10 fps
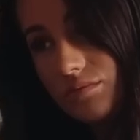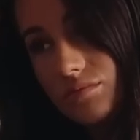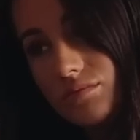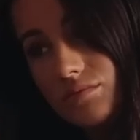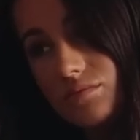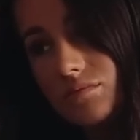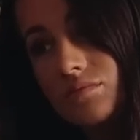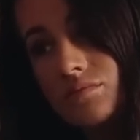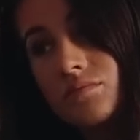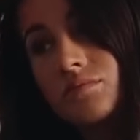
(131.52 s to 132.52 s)

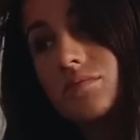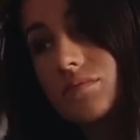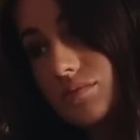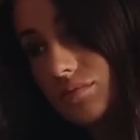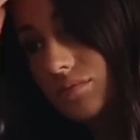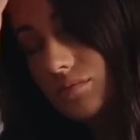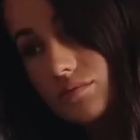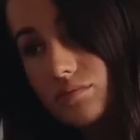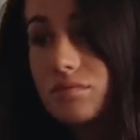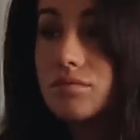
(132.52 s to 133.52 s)

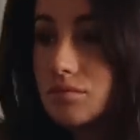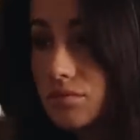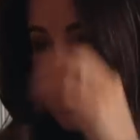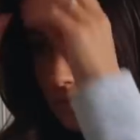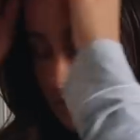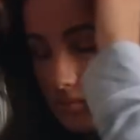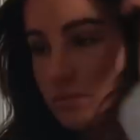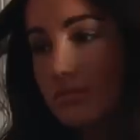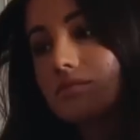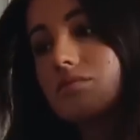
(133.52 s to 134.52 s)

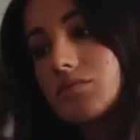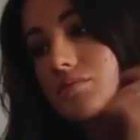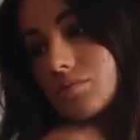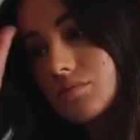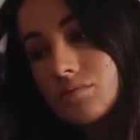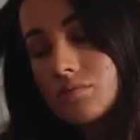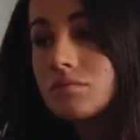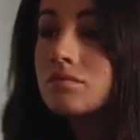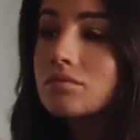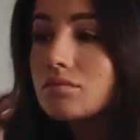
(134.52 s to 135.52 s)
(no one is talking)